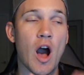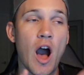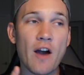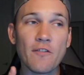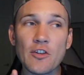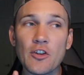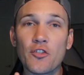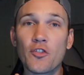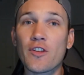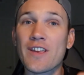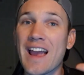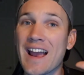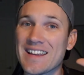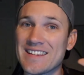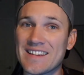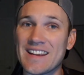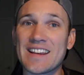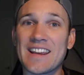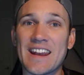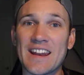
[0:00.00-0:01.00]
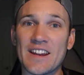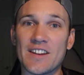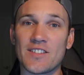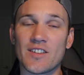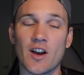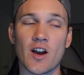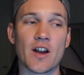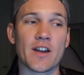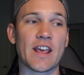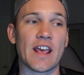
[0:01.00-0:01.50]
Obviously, I did get it
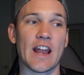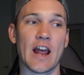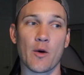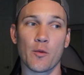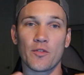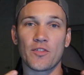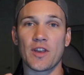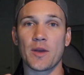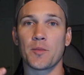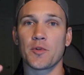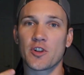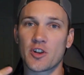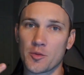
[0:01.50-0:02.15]
done and I was able to